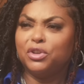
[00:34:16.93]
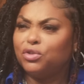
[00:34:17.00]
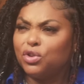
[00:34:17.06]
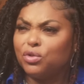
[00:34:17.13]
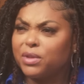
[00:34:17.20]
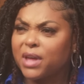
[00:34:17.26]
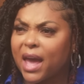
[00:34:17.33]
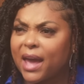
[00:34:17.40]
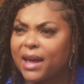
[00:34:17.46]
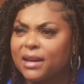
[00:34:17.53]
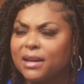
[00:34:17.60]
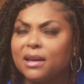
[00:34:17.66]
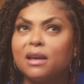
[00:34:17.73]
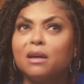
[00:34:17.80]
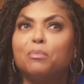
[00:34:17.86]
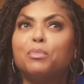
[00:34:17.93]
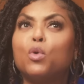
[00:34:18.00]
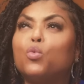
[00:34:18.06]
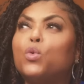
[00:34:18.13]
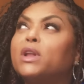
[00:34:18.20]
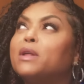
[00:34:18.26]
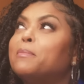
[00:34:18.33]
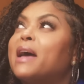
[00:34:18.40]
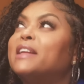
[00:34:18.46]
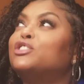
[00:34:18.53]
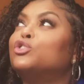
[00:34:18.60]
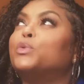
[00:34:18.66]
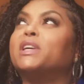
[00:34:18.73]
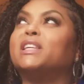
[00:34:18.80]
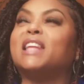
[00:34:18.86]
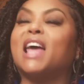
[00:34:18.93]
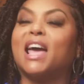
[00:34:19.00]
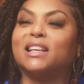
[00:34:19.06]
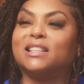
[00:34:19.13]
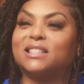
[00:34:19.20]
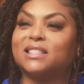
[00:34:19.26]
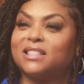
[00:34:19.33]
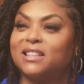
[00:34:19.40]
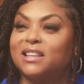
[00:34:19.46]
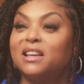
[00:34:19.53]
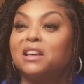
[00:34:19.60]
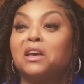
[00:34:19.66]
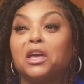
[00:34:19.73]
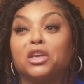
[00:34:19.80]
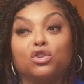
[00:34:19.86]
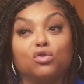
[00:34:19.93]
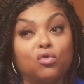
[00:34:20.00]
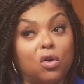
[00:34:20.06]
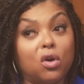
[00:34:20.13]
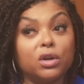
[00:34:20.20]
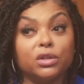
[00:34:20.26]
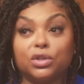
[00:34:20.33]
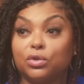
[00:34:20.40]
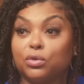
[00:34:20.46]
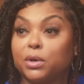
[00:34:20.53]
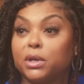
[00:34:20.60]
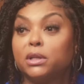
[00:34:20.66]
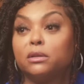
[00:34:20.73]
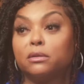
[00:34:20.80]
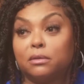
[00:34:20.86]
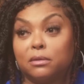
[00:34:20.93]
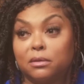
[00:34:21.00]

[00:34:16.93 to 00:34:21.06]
You knew that. Mm -hmm. But what am I doing next? And you are onto it.